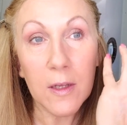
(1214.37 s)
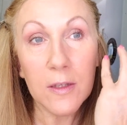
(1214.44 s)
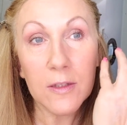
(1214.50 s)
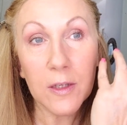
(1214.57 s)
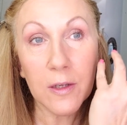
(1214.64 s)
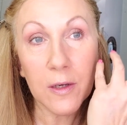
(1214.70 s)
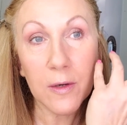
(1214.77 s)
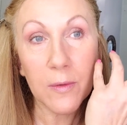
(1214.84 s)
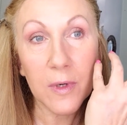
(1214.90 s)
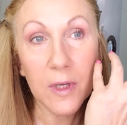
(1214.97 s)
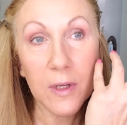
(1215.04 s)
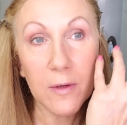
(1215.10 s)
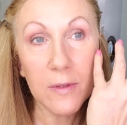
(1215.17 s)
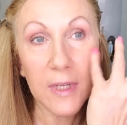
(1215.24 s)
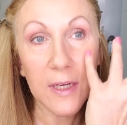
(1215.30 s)
So you don't want to
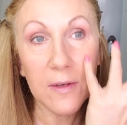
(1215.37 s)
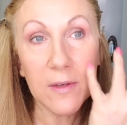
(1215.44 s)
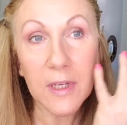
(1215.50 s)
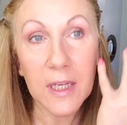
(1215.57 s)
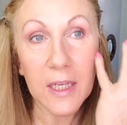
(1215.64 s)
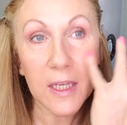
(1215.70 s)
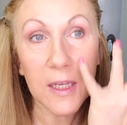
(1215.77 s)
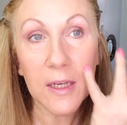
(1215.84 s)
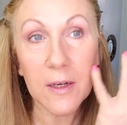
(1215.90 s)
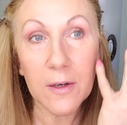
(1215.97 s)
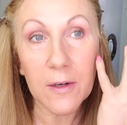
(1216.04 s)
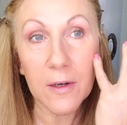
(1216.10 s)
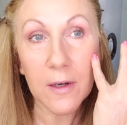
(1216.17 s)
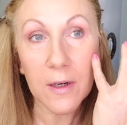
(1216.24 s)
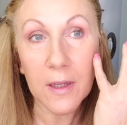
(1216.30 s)
go down
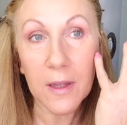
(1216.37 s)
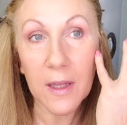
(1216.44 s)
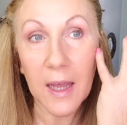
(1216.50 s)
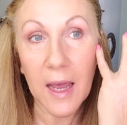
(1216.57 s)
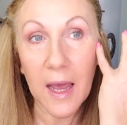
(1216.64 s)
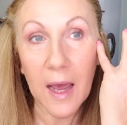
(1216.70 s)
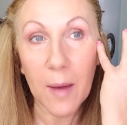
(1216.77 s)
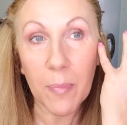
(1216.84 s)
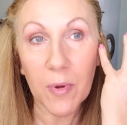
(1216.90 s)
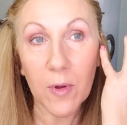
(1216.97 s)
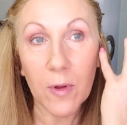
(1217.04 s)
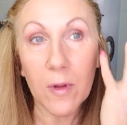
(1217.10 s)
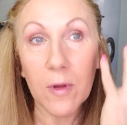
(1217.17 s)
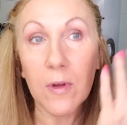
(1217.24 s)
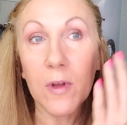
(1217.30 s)
here in the apple.